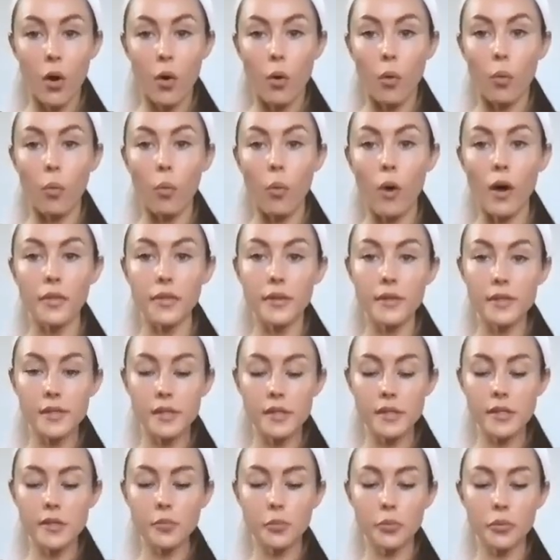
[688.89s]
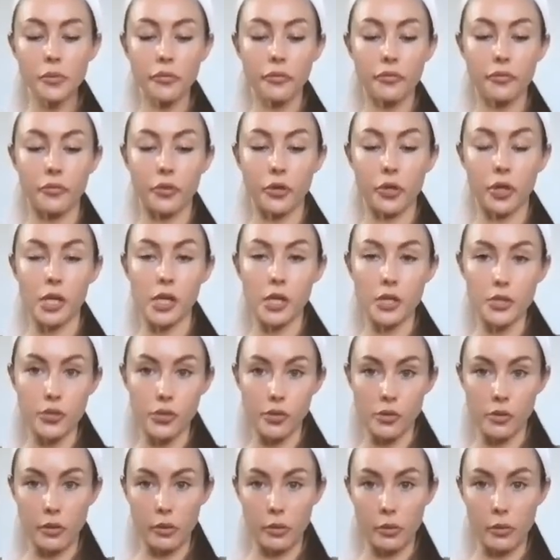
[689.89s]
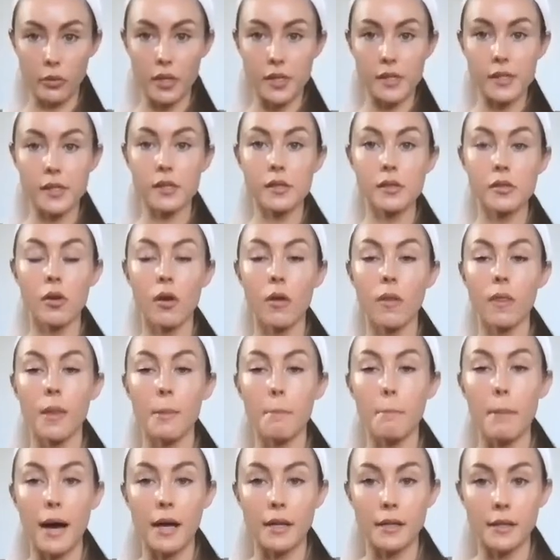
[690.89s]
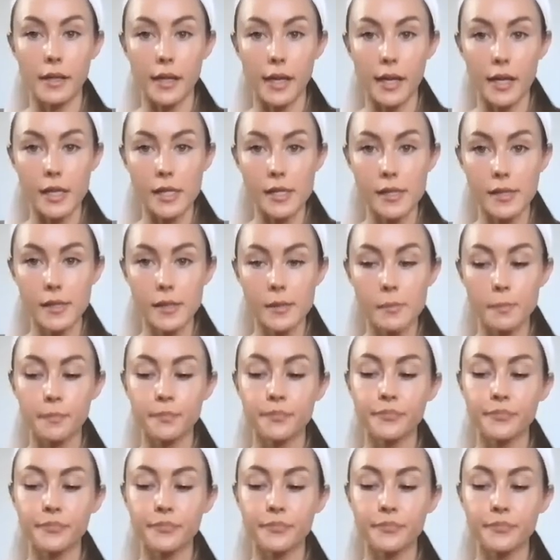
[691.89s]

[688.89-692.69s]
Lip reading: What this is referring to, this is called the Bhandas.